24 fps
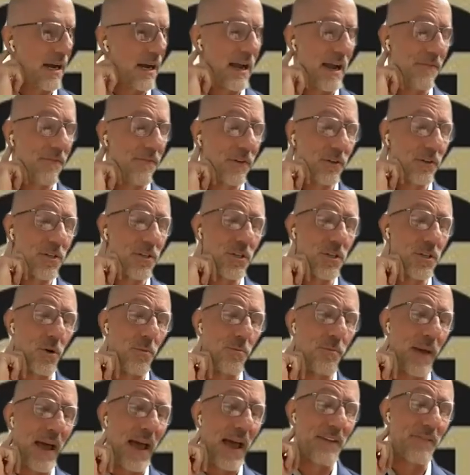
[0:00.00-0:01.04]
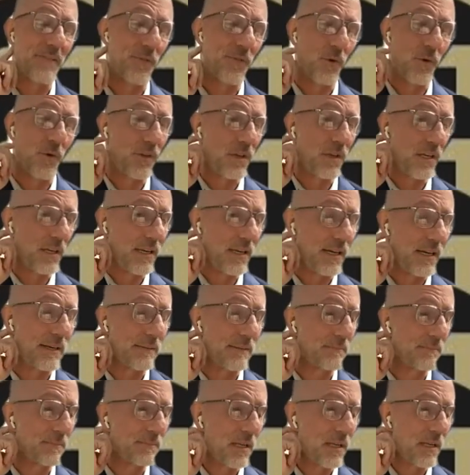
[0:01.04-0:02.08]
I, I feel so bad for the
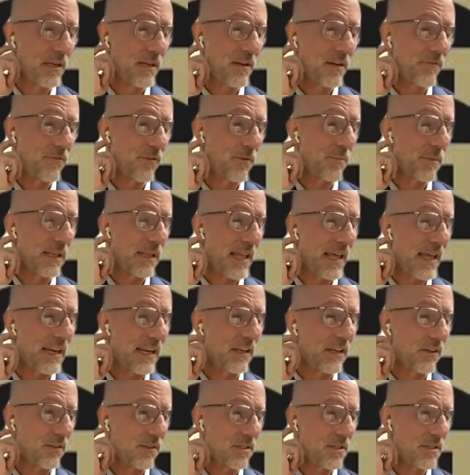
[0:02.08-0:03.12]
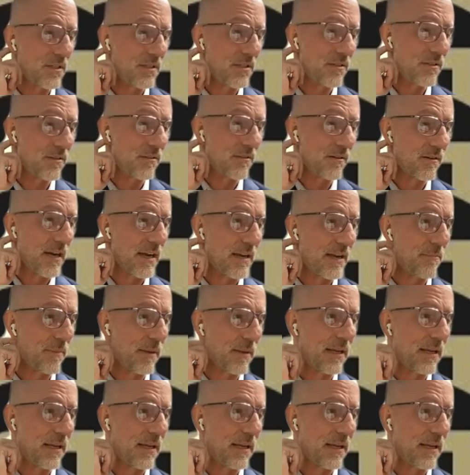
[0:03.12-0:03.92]
um, for millennials, right?